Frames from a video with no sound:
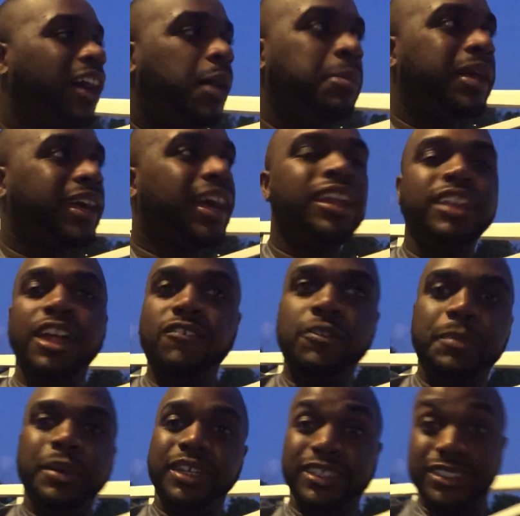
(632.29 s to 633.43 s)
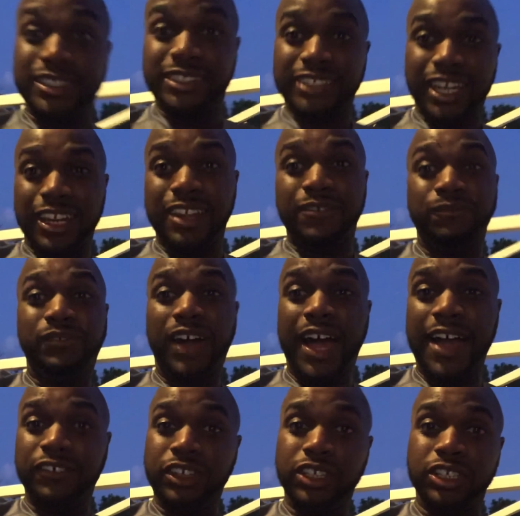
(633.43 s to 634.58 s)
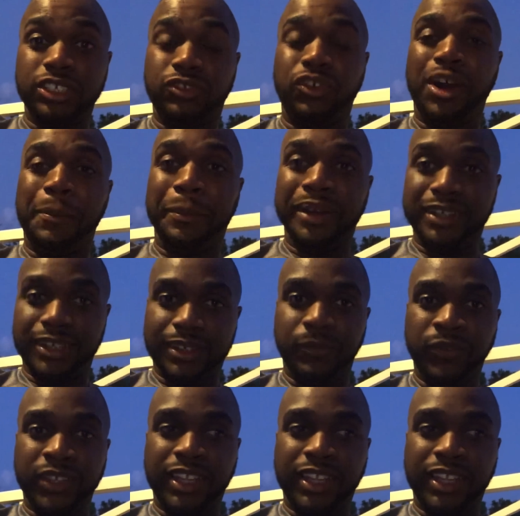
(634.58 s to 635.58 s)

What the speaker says: I'm like, I've never been this excited in 5 years for a Monday.